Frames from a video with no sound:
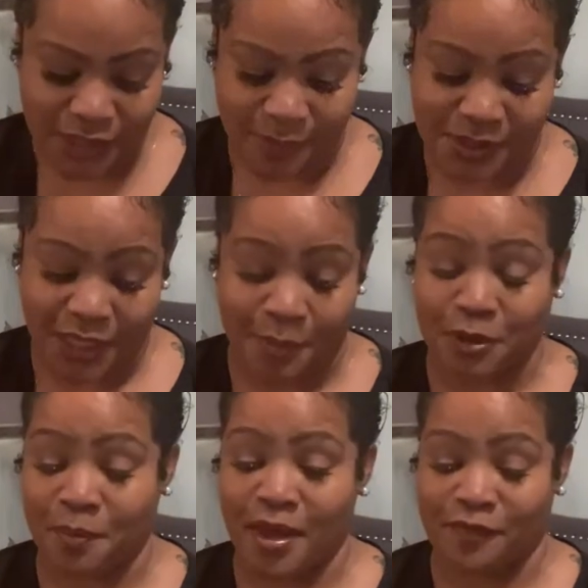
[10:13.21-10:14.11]
I'm gonna take them out the
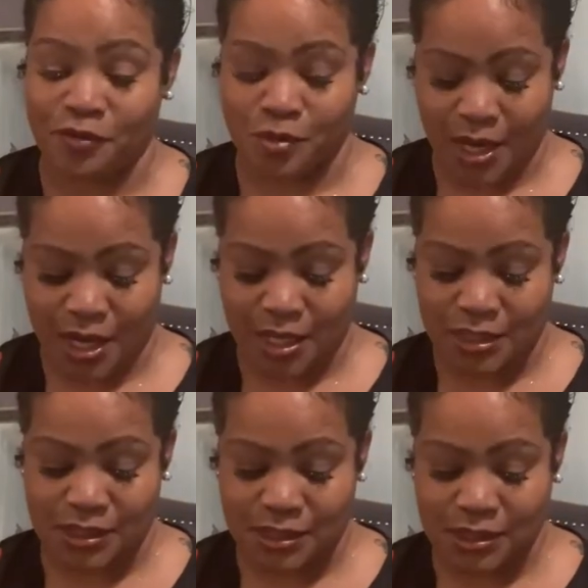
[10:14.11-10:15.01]
pack for you guys.